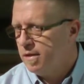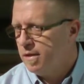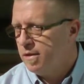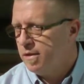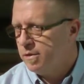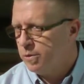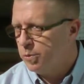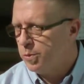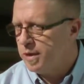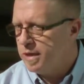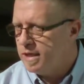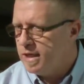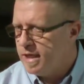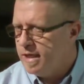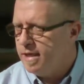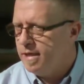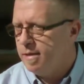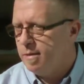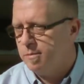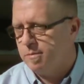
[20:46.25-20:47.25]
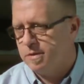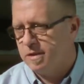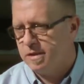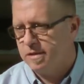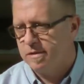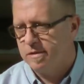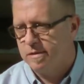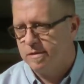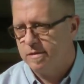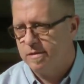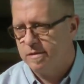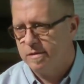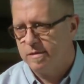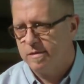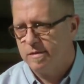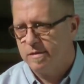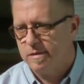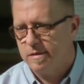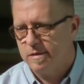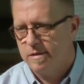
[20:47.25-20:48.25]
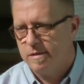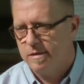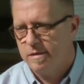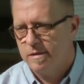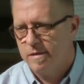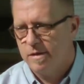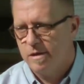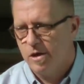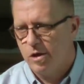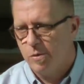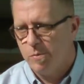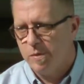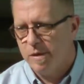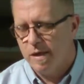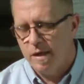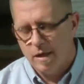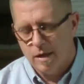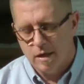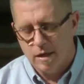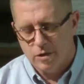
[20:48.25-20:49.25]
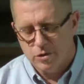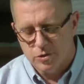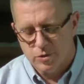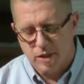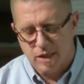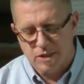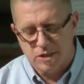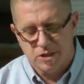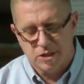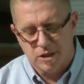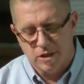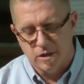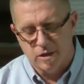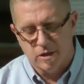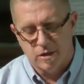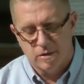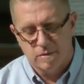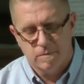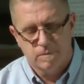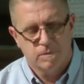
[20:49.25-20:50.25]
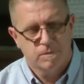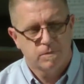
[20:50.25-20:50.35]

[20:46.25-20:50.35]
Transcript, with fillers: the redeemed are being addressed here.